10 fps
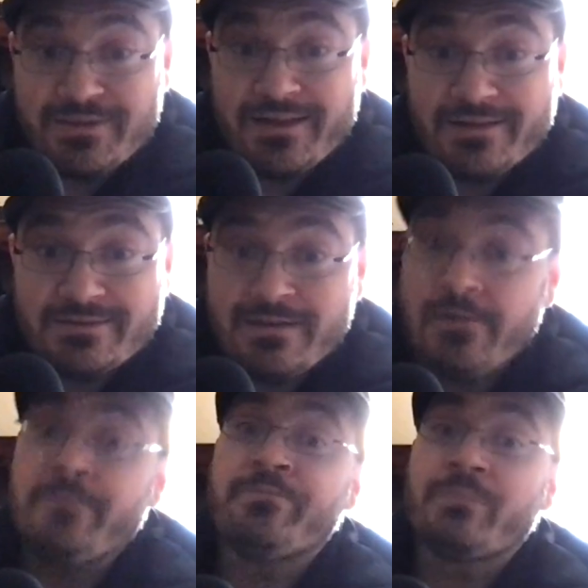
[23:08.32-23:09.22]
this.
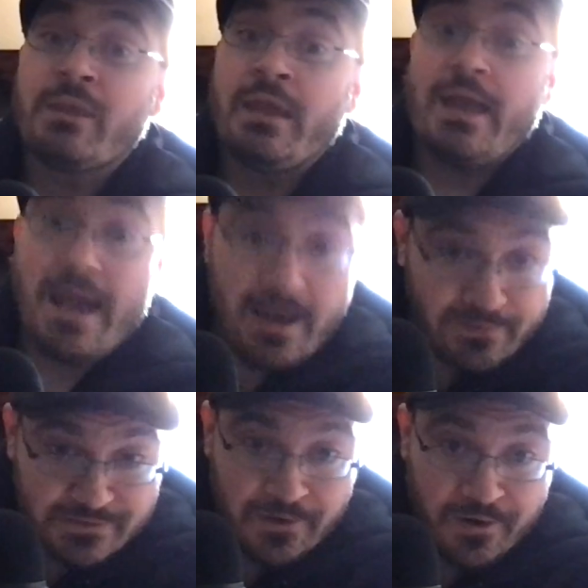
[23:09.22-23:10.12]

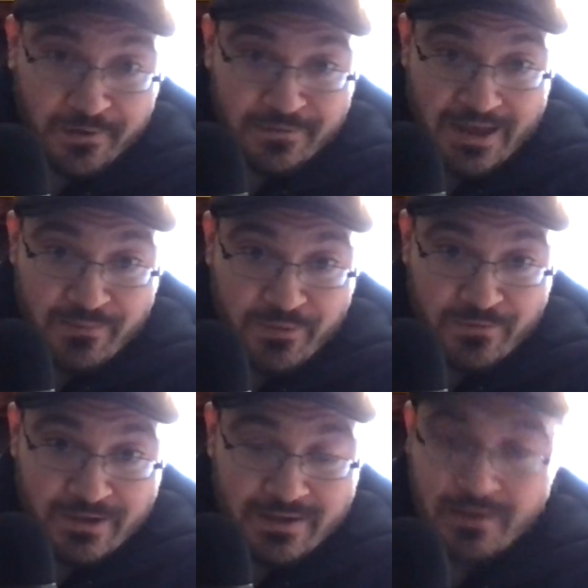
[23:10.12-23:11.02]
Avatar, that
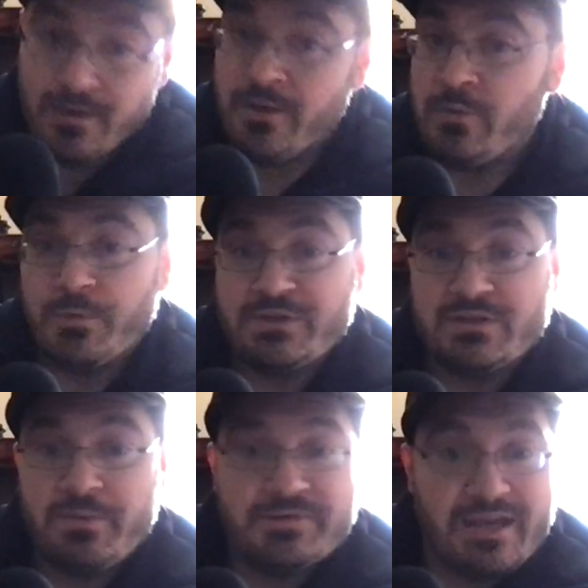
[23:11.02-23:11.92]
movie, which is
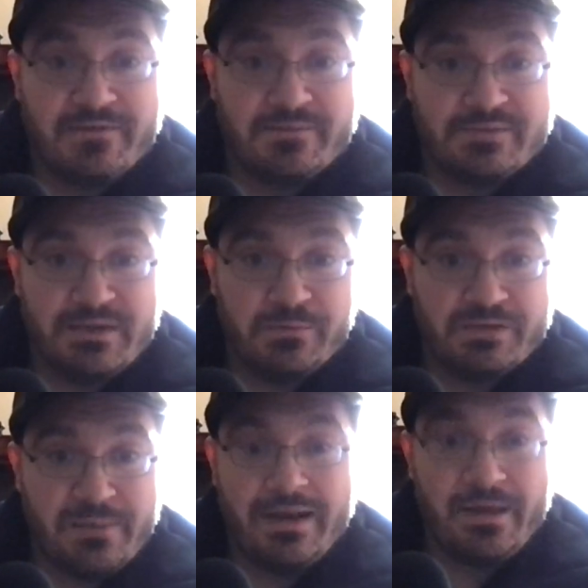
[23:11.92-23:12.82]
supposed to have some sequels
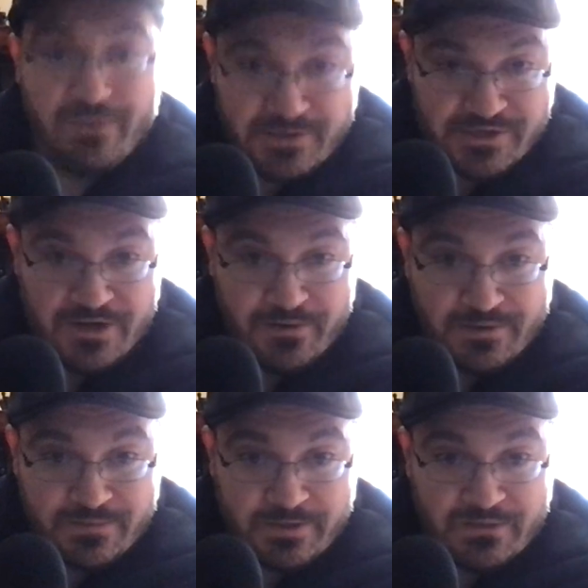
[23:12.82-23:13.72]
coming out this year in
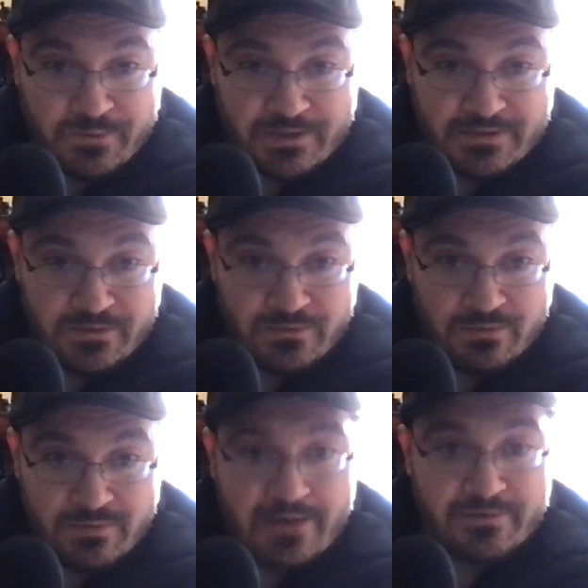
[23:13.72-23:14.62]

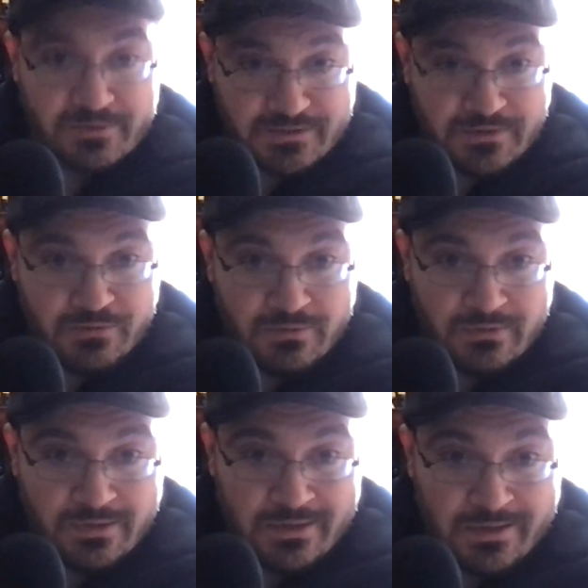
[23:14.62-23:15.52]
2022, Avatar 2.
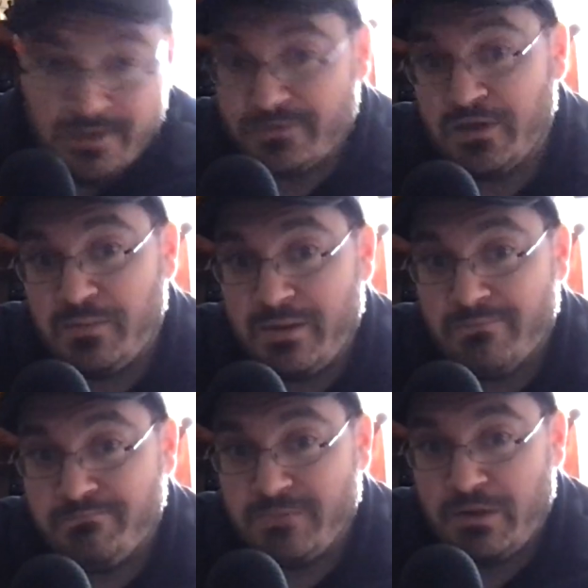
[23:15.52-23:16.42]
It's only
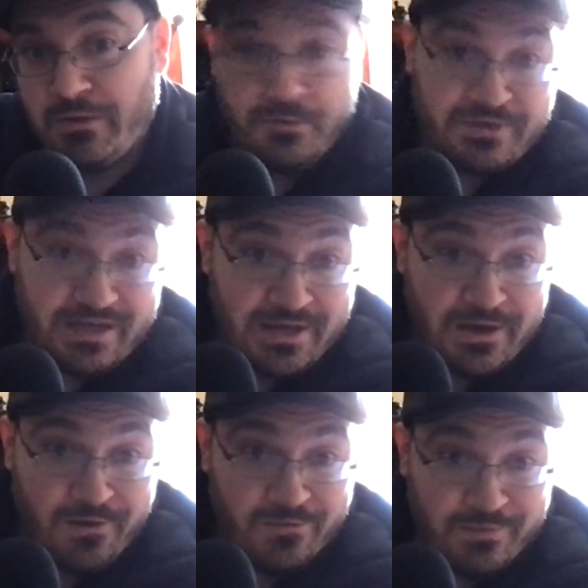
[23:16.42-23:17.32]
been, 13
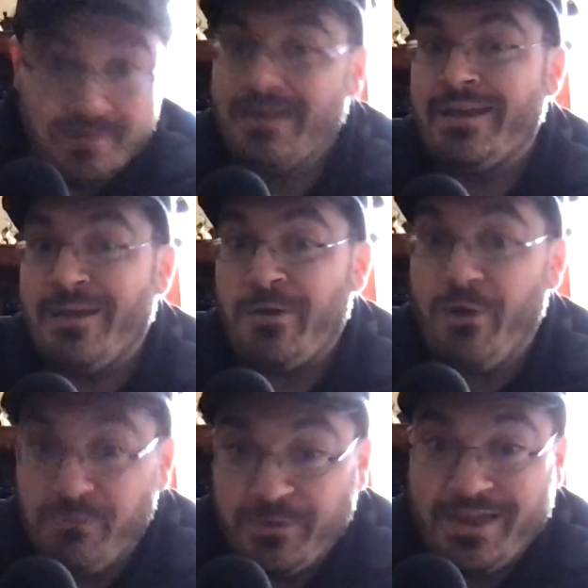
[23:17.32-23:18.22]
years, but
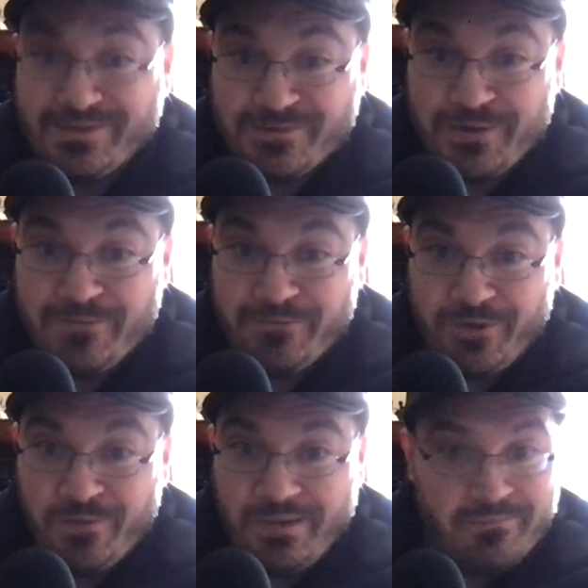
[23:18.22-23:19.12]
hopefully that's a great
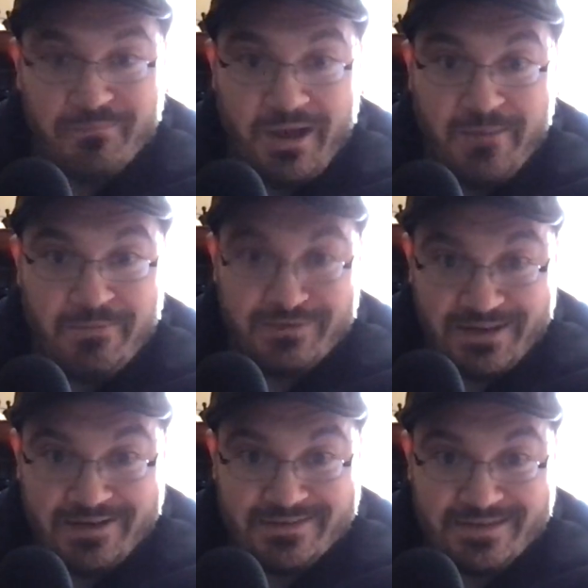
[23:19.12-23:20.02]
film. I'm
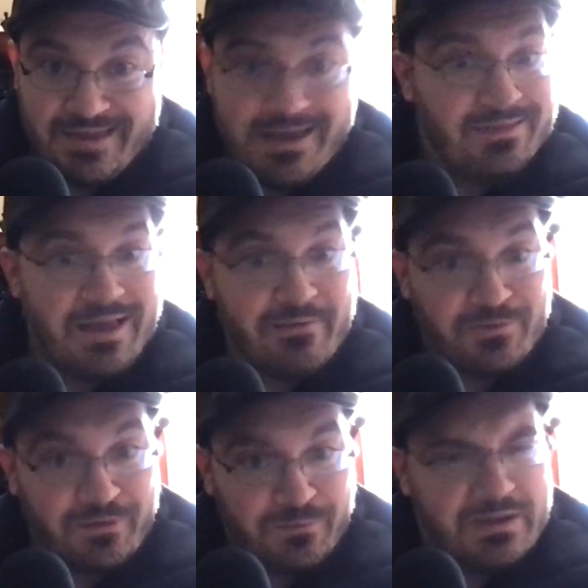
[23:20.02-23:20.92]
excited to see that.
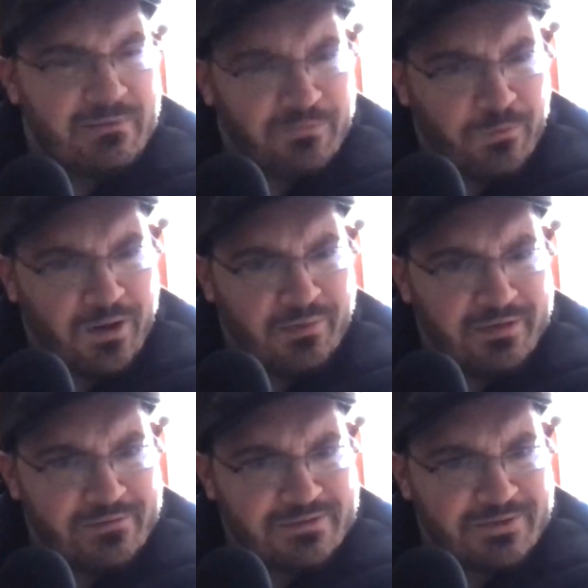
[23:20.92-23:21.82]
Avatar 3 and 4, I
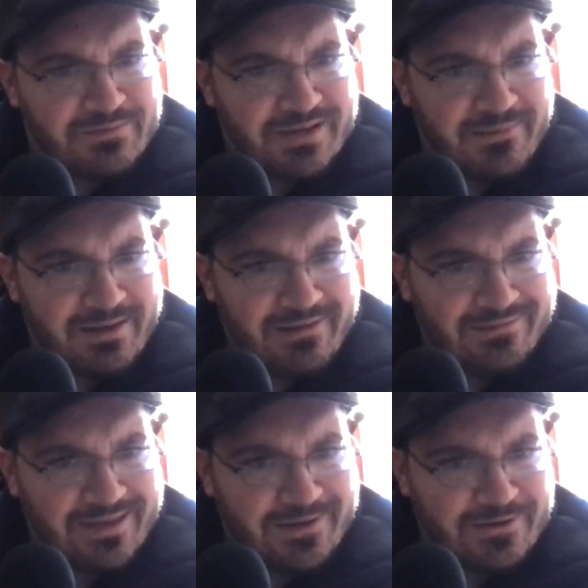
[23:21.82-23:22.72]
believe, are supposed to be coming
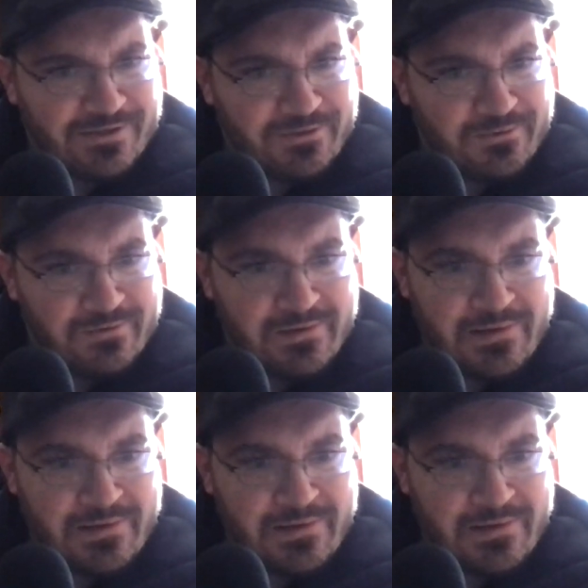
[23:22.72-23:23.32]
out later too.